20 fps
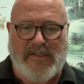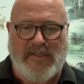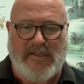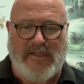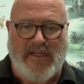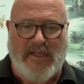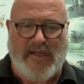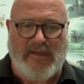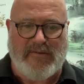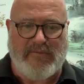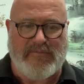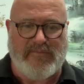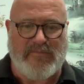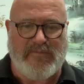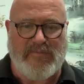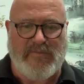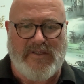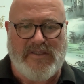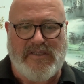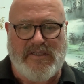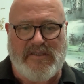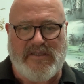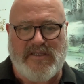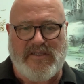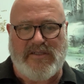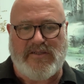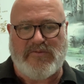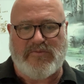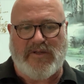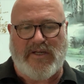Now, this
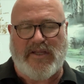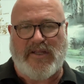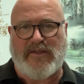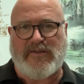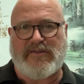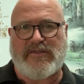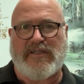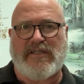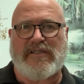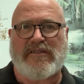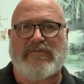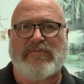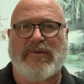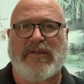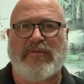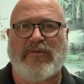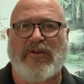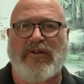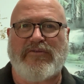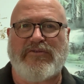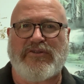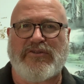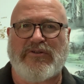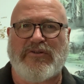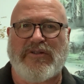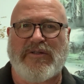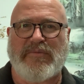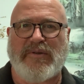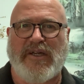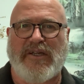is one of those things that people often
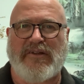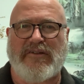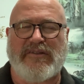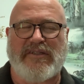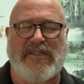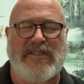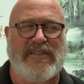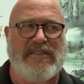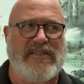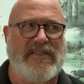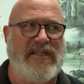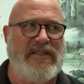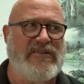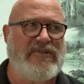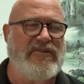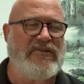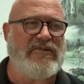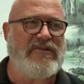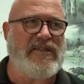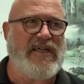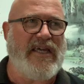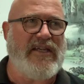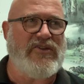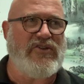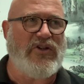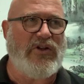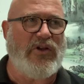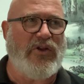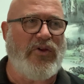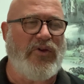talk about on the internet too. Can
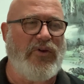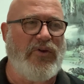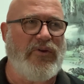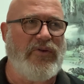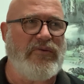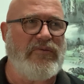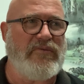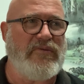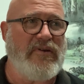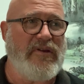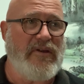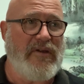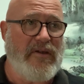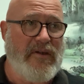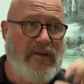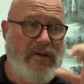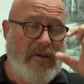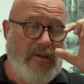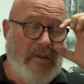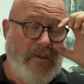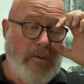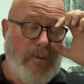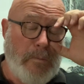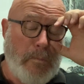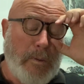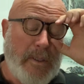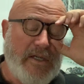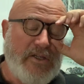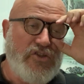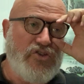you learn
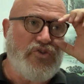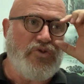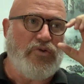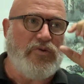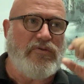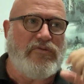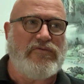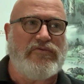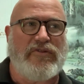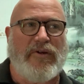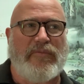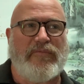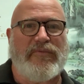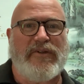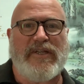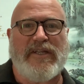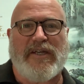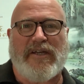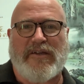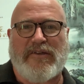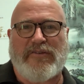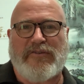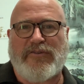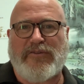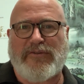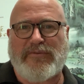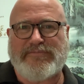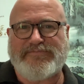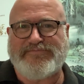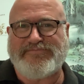Wing Chun from videos
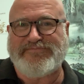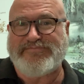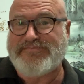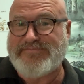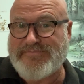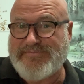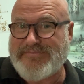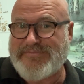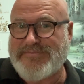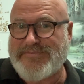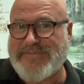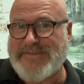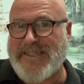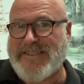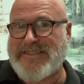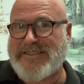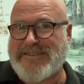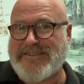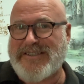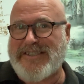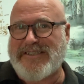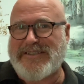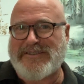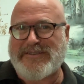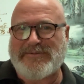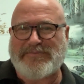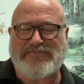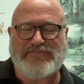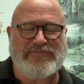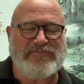such as this?
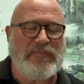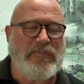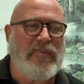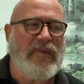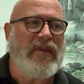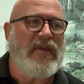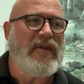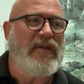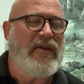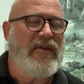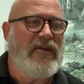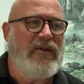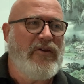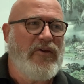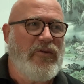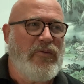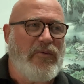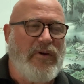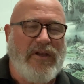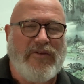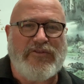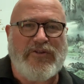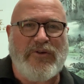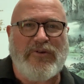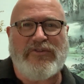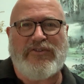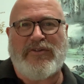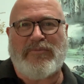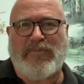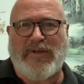Well, of
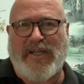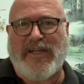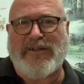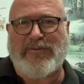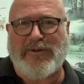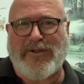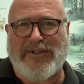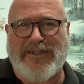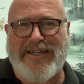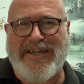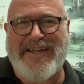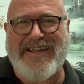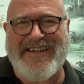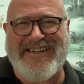course you bloody well can.